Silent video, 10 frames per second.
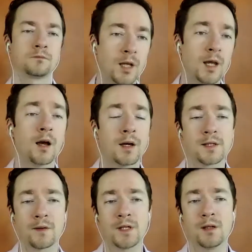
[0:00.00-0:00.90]
Yeah, because
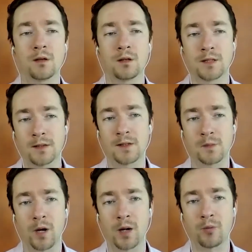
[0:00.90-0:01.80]
I've seen dentists
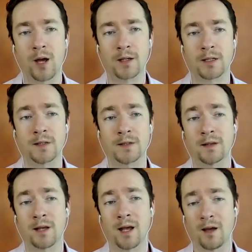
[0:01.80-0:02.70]
buy practices
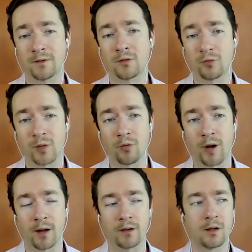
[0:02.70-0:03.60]
that they have to
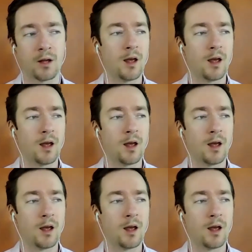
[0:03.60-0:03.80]
rebrand,